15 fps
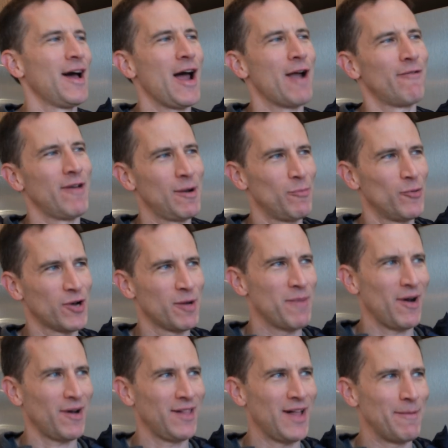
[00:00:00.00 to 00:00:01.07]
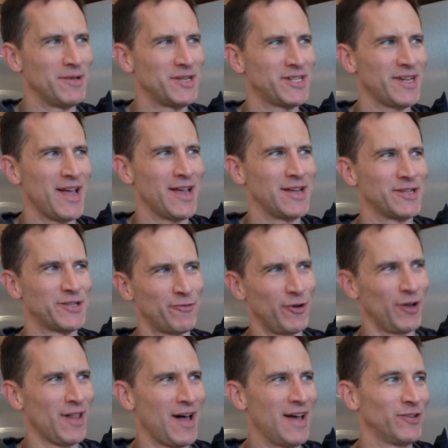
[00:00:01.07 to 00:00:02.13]
I read a book about climate change,
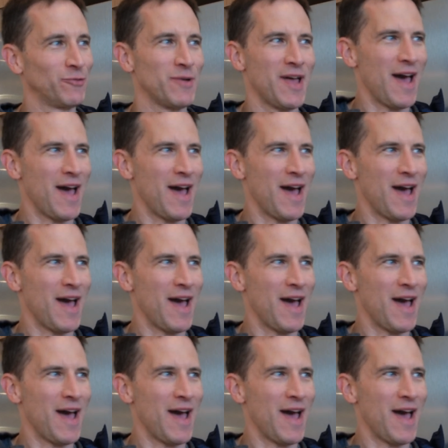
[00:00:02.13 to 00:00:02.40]
realized we